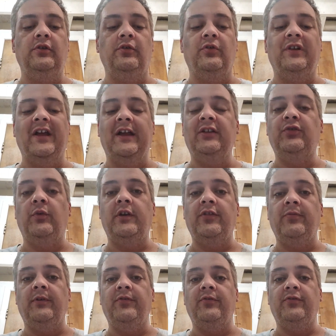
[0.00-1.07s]
Luke
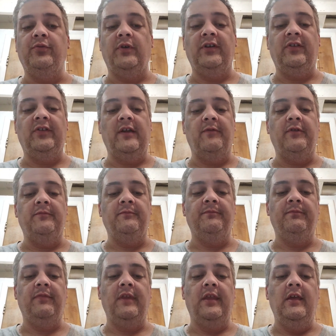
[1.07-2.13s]
9:23 through 27.
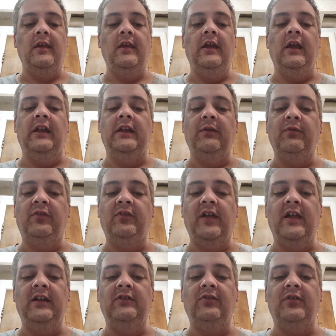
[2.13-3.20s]
And he was
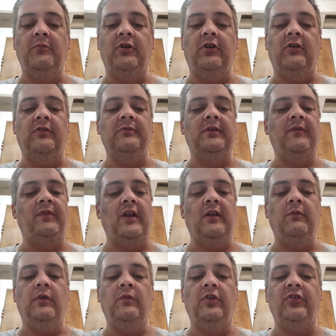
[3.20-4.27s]
saying to them all, If
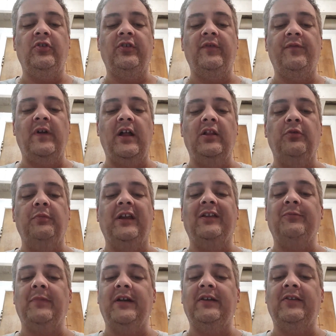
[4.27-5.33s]
anyone wishes to follow
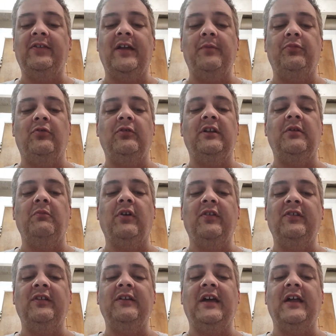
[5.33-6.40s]
me as my disciple, he
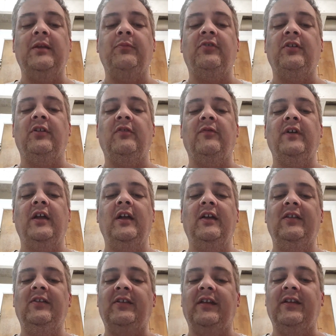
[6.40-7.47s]
must deny himself,
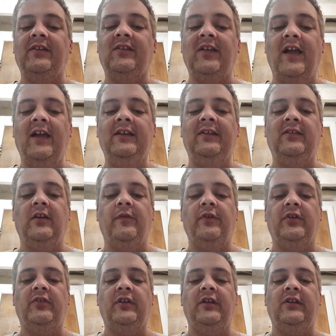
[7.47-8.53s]
set aside
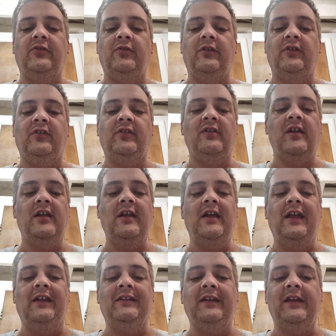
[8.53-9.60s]
selfish interests,
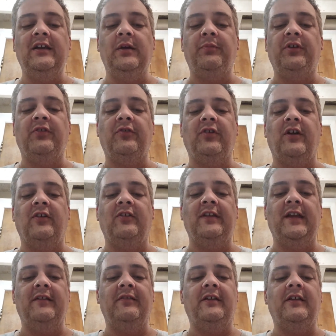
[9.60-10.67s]
and take up his cross
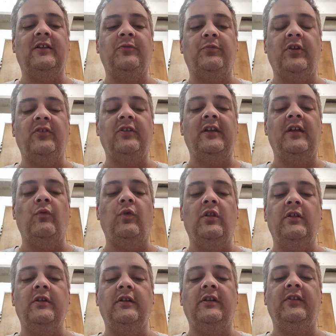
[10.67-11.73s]
daily, expressing a
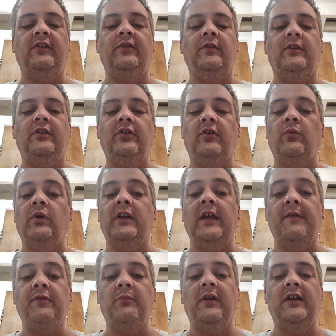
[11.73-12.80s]
willingness to endure
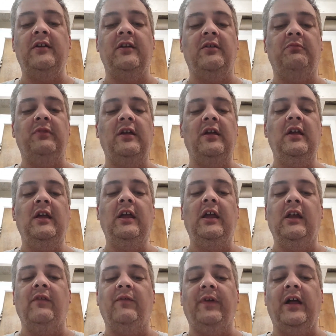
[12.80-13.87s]
whatever may come,
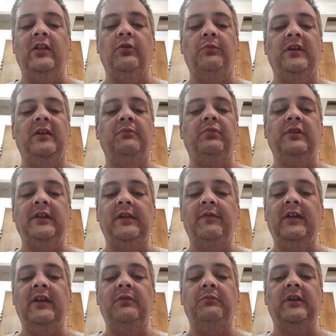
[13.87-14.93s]
and follow me,
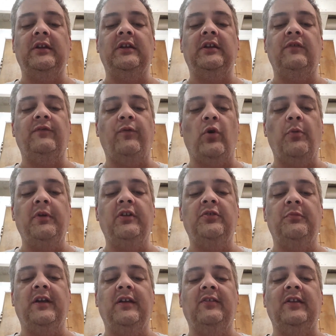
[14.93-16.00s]
believing in me,
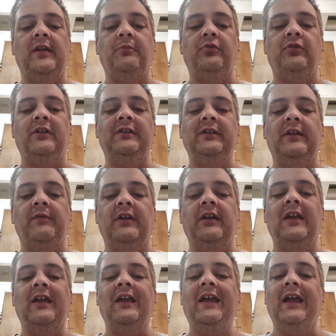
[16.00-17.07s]
conforming to my example in
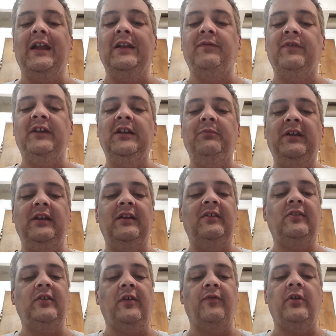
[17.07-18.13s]
living, and if need
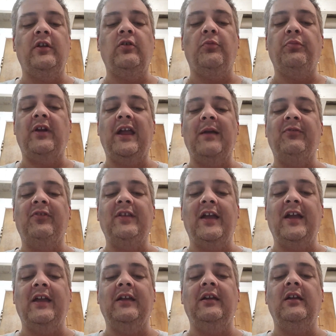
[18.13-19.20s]
be, suffering or perhaps
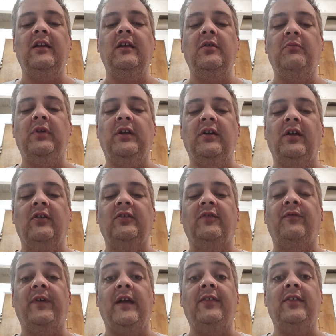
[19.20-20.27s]
dying
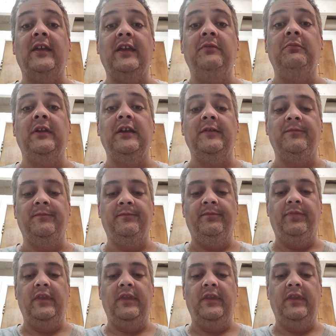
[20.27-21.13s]
because of faith in me.